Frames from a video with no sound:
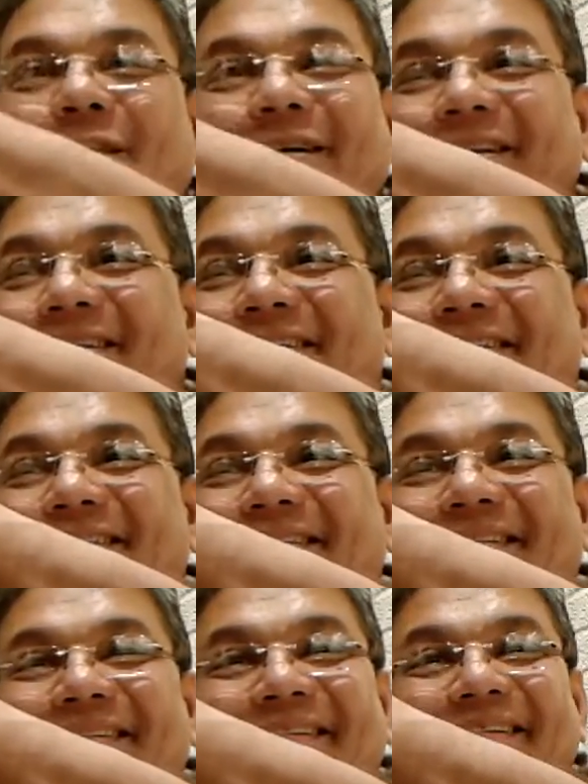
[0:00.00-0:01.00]
her.
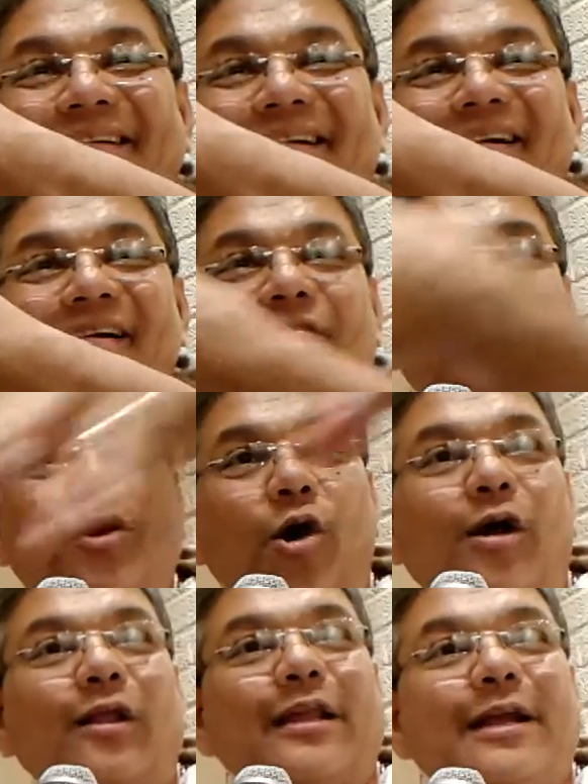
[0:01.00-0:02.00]
We are
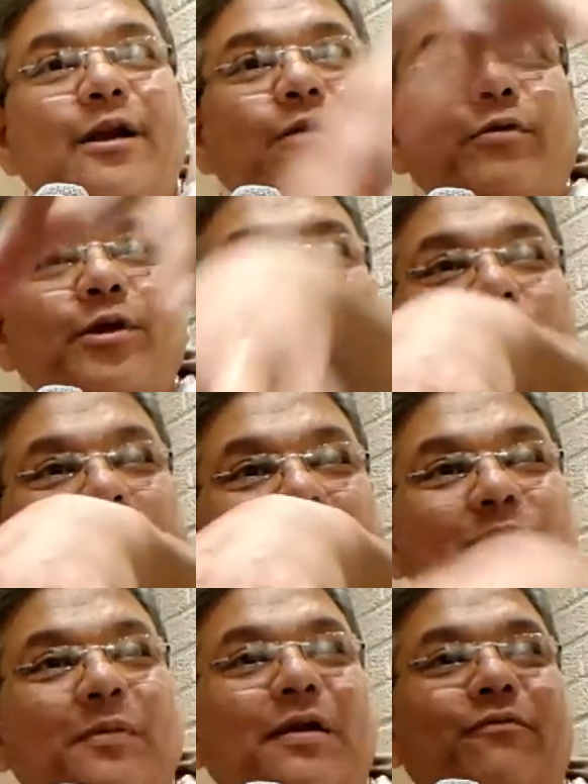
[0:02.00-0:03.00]
all
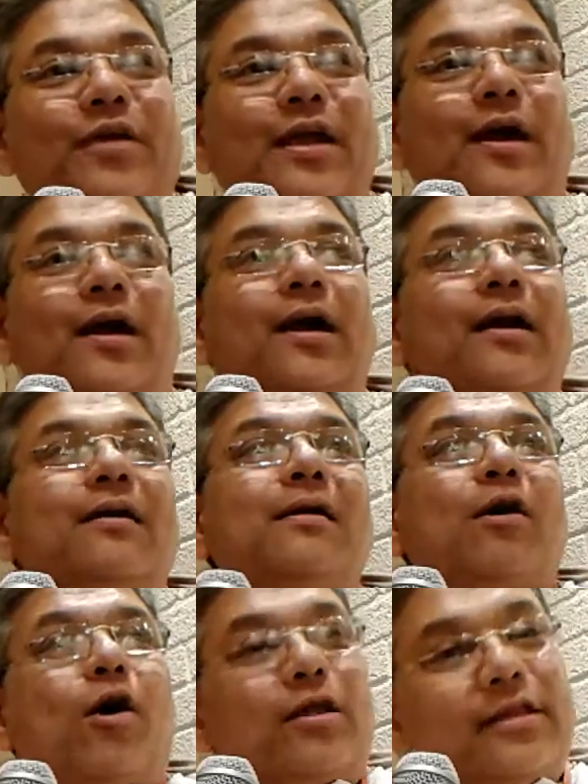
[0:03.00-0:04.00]
individuals, but we are
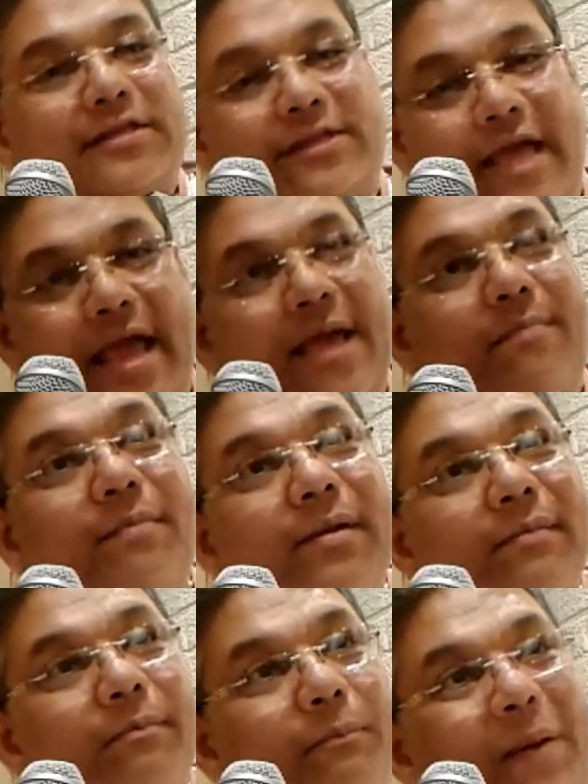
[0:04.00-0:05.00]
on the same
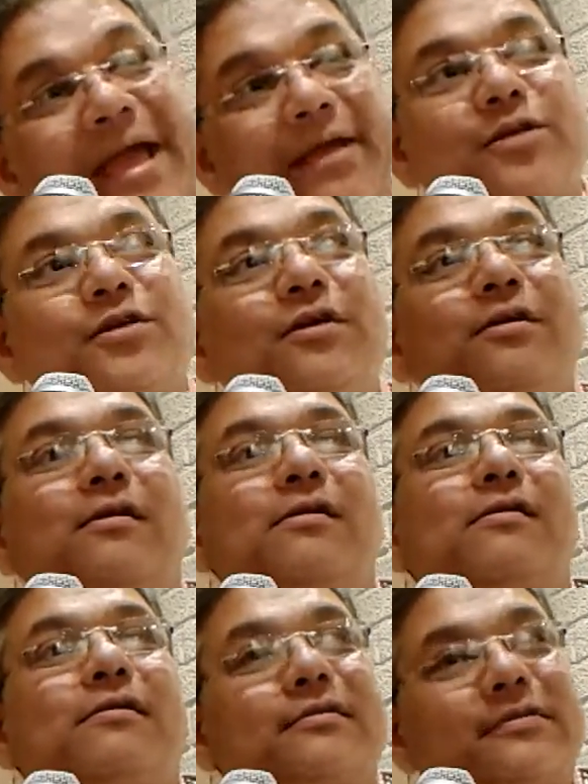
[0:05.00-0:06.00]
page.
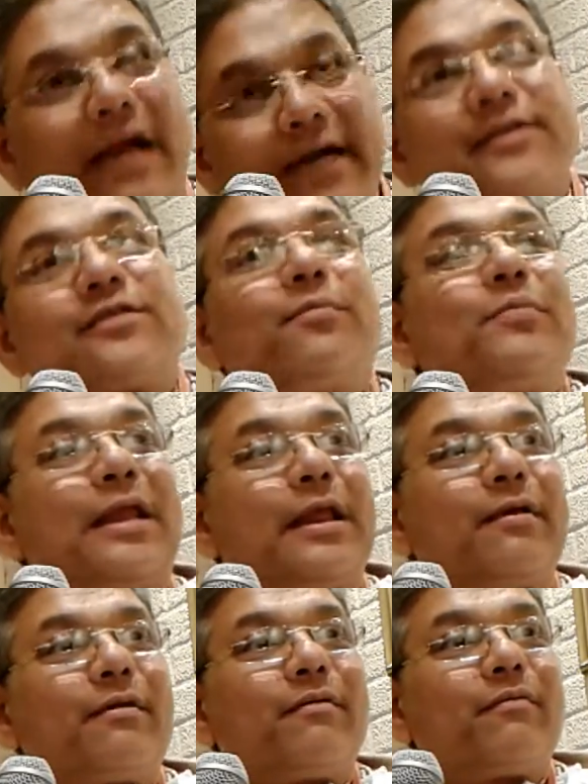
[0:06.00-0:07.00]
That is the
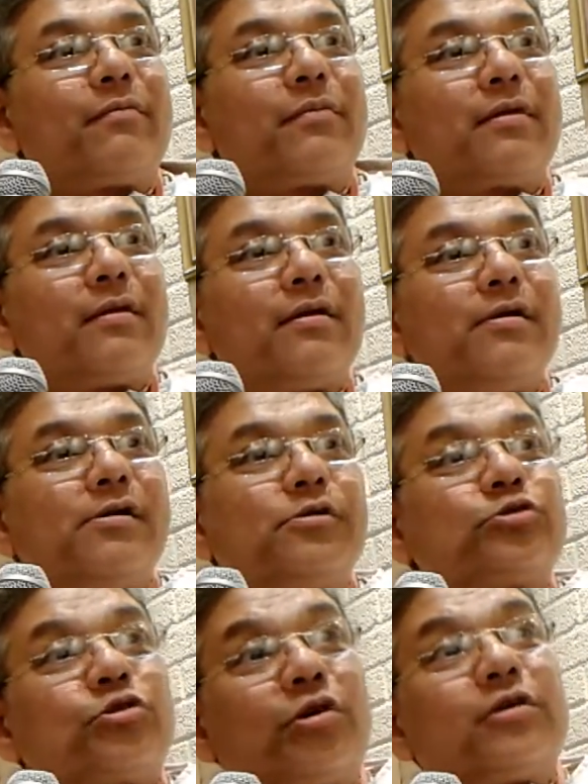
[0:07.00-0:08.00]
meaning.
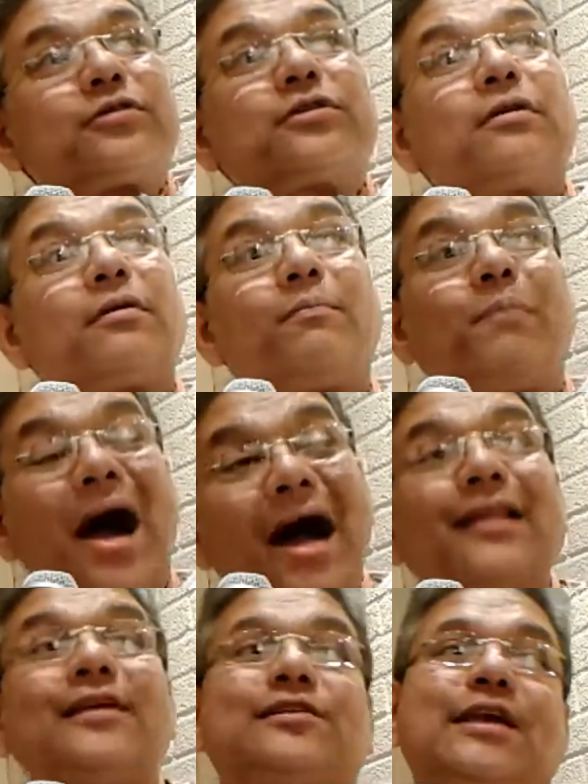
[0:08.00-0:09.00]
So,
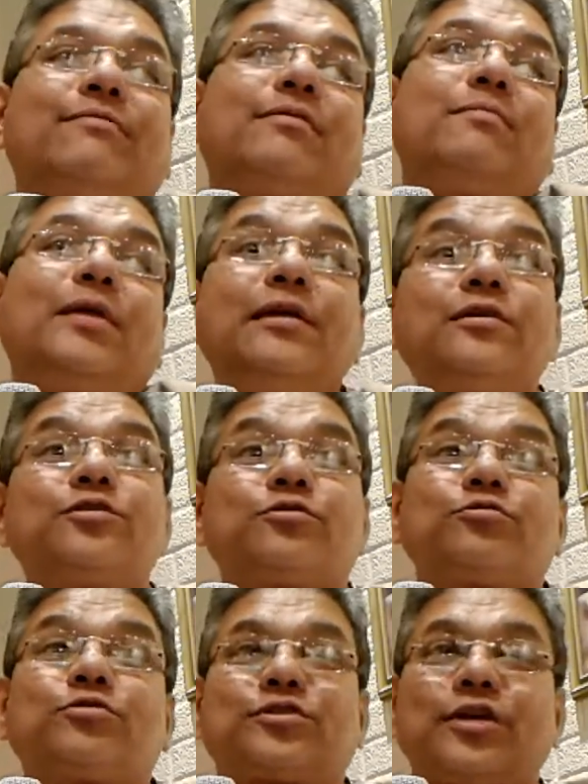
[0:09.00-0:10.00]
Pada Sevan means
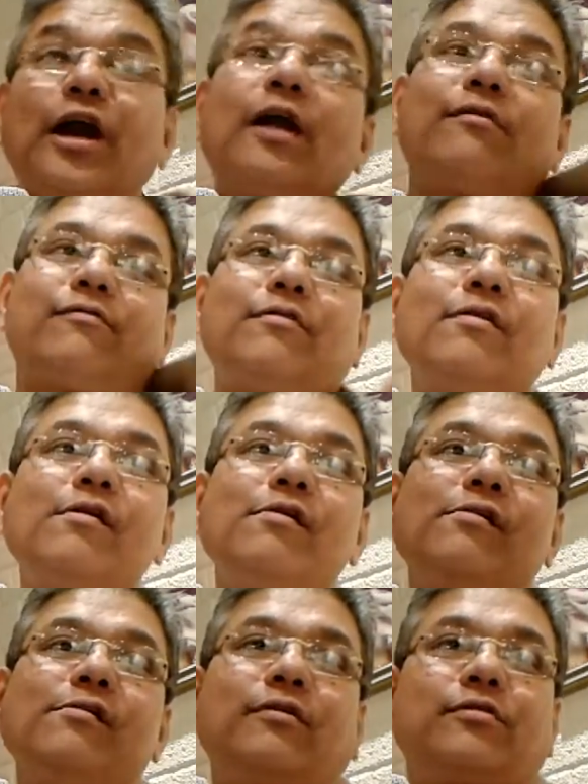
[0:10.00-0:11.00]
to serve
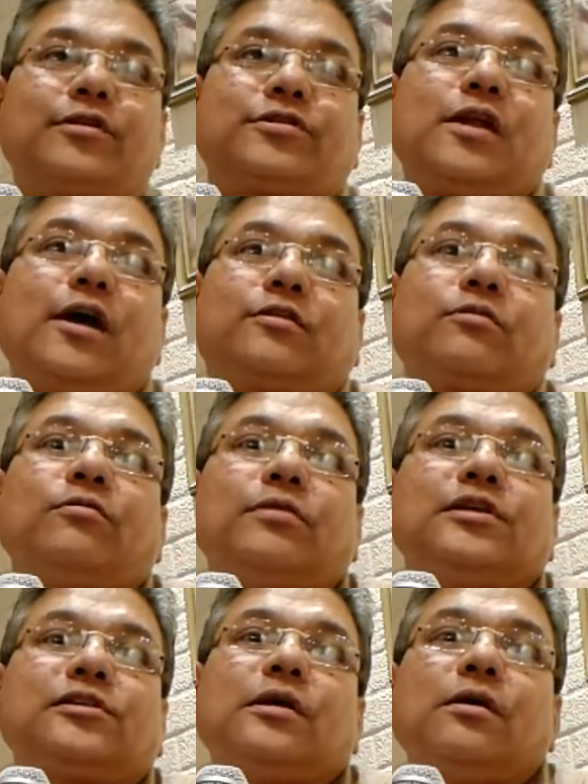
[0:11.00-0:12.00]
Krishna
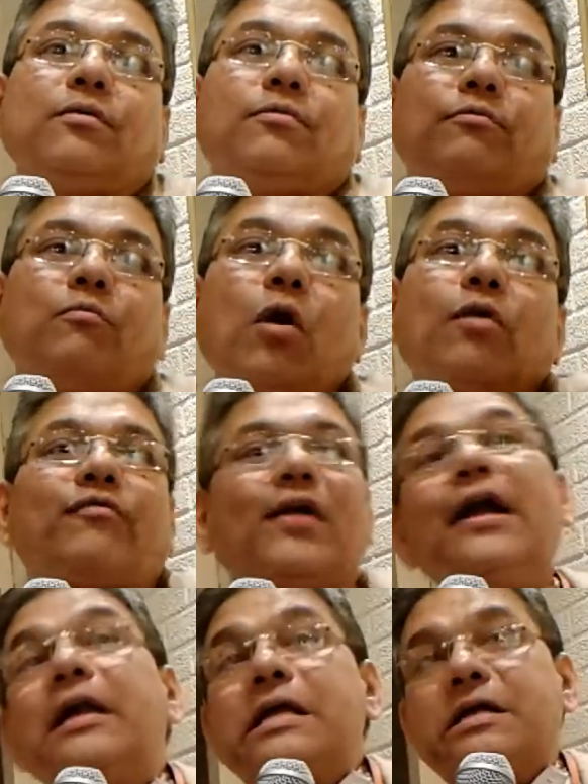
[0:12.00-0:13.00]
through his bona fide